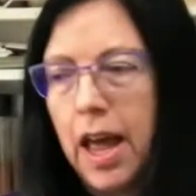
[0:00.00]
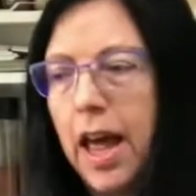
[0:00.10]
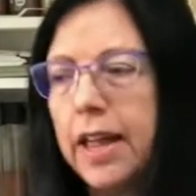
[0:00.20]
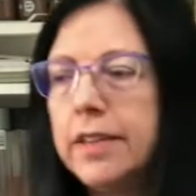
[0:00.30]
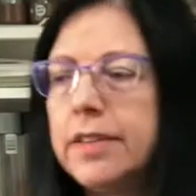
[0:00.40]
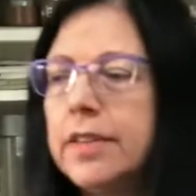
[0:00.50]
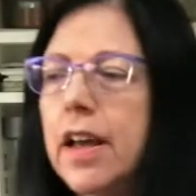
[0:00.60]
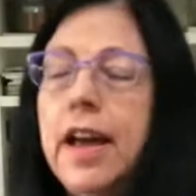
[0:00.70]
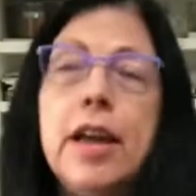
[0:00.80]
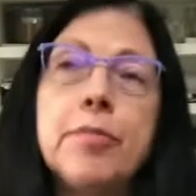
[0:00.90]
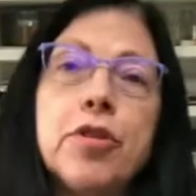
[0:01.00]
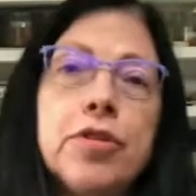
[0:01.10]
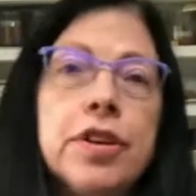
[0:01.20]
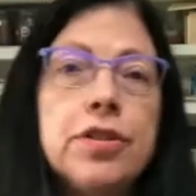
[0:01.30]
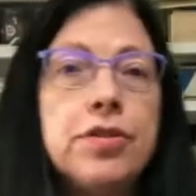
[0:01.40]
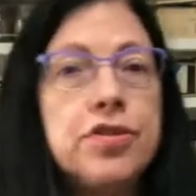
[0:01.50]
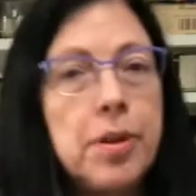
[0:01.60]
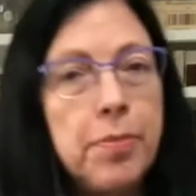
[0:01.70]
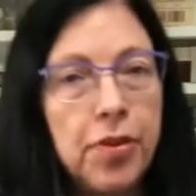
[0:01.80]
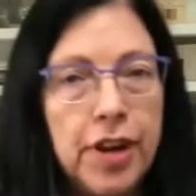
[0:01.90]
and I am going to
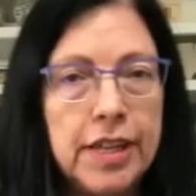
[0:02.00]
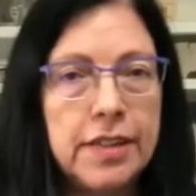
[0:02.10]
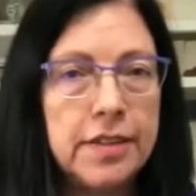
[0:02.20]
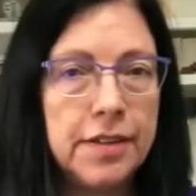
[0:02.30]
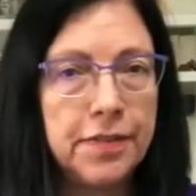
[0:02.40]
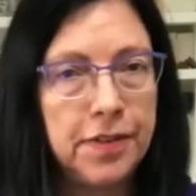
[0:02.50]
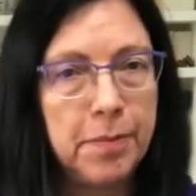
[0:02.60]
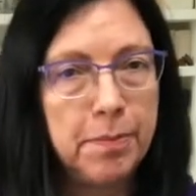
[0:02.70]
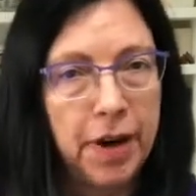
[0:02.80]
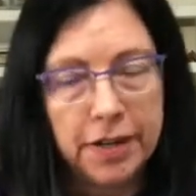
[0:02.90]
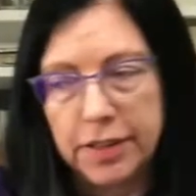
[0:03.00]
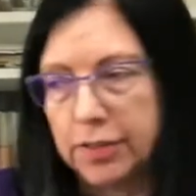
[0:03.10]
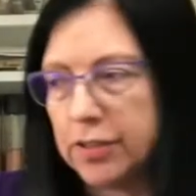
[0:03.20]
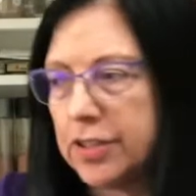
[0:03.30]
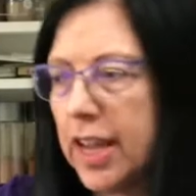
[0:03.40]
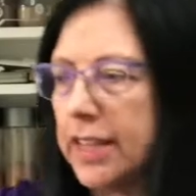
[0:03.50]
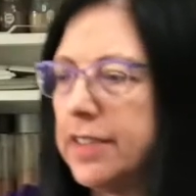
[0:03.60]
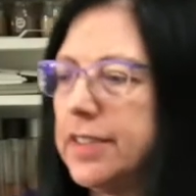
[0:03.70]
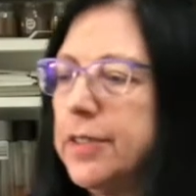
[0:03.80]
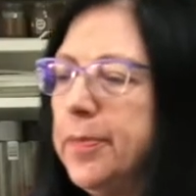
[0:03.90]
separate the different particle
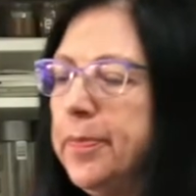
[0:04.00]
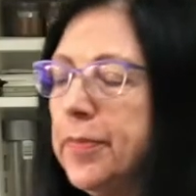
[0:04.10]
size.